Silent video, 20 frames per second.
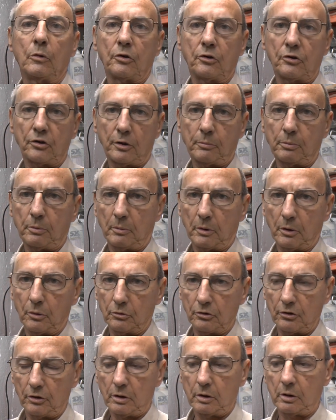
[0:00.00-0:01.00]
with a stepper
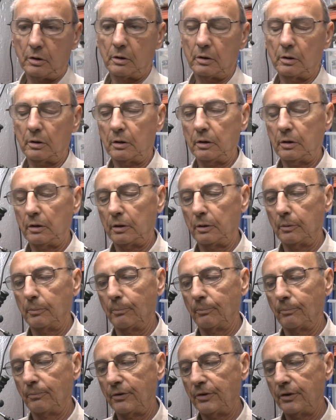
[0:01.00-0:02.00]
motor,
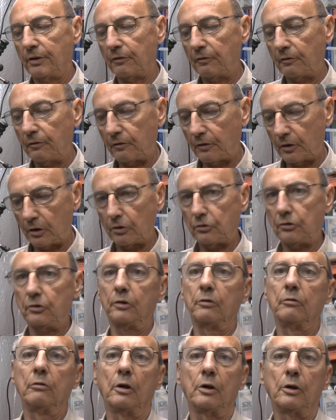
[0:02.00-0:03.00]
the
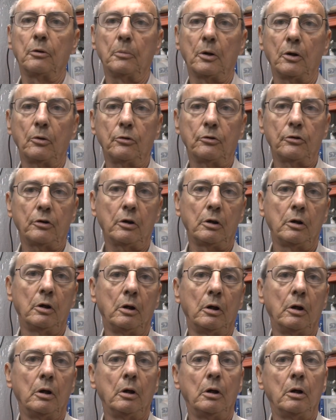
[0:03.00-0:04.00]
faster you run the motor,
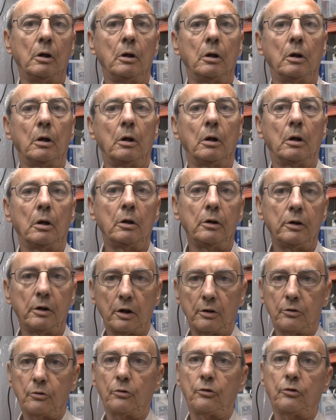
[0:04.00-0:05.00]
you
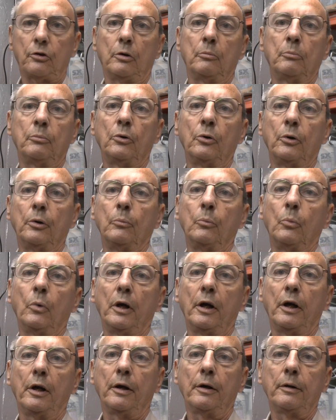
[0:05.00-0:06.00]
get to a certain point
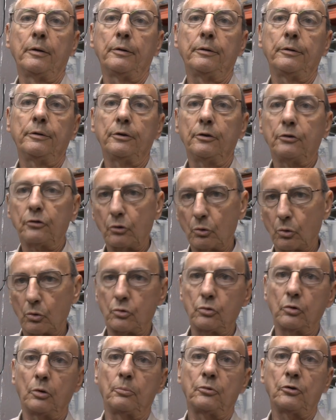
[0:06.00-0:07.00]
where the
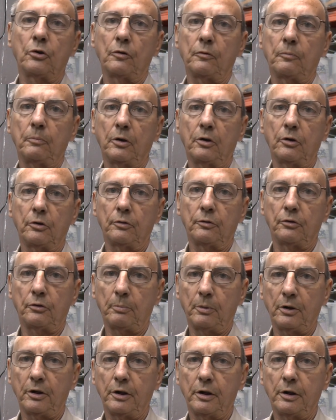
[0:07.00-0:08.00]
torque drops off because of the
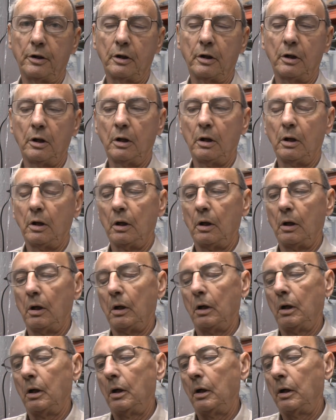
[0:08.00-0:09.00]
speed.
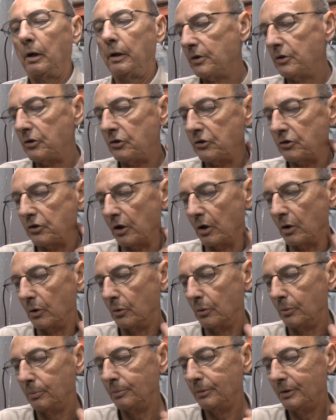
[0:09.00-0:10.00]

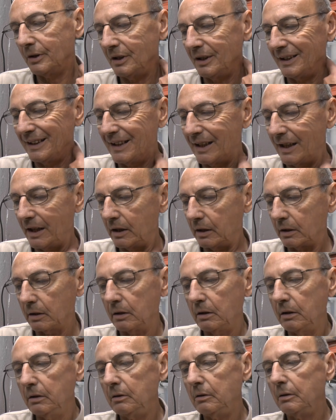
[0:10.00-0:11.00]
So again,
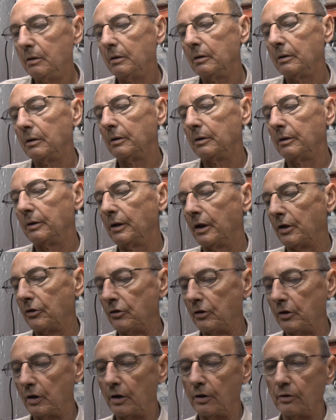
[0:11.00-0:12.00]

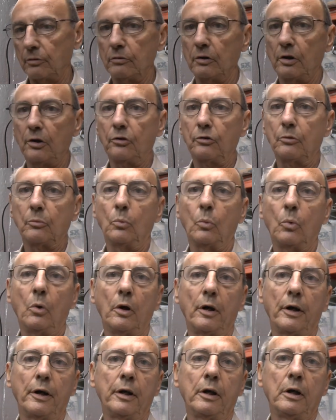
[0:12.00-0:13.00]
that's another reason
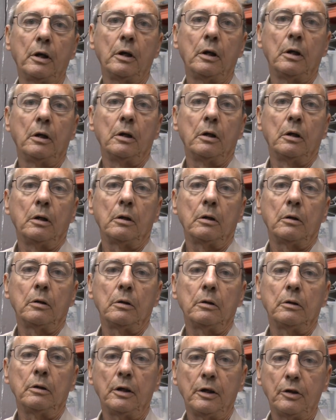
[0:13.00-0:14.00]
why
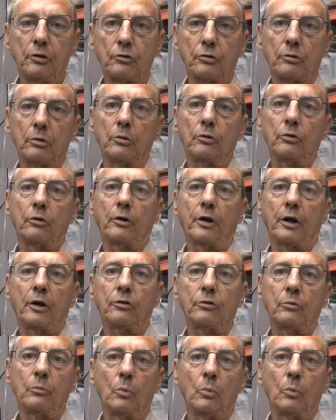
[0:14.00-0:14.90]
lead screws on X